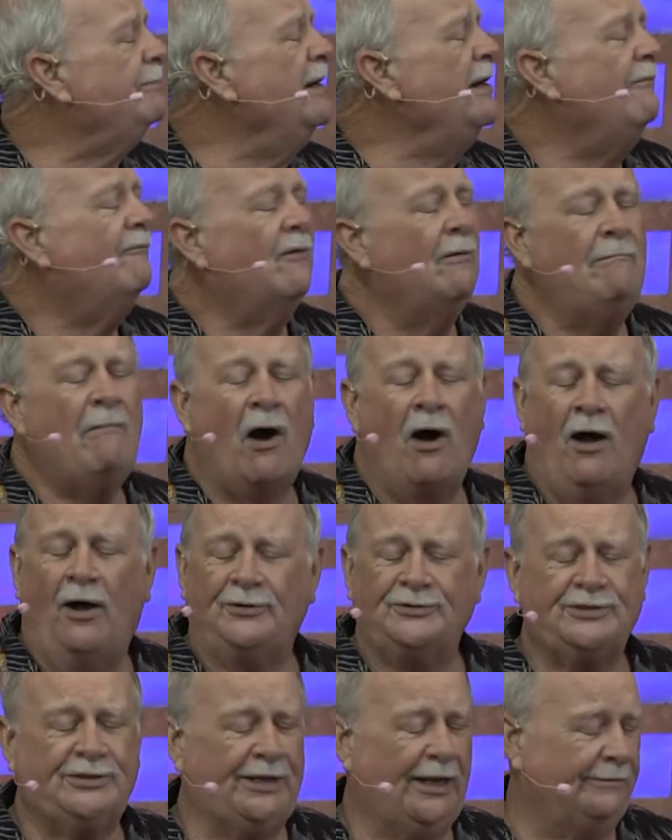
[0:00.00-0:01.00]
me from
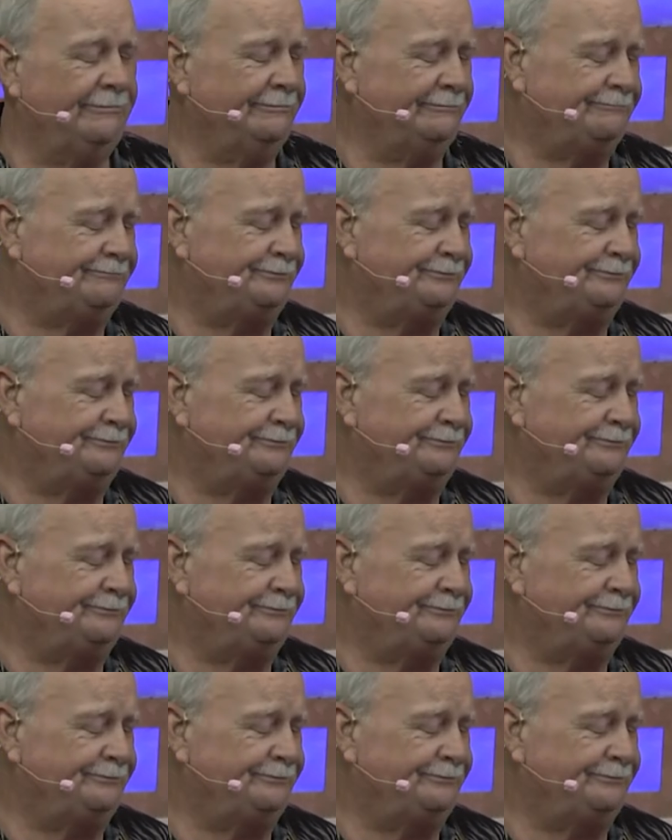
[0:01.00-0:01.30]
all sin.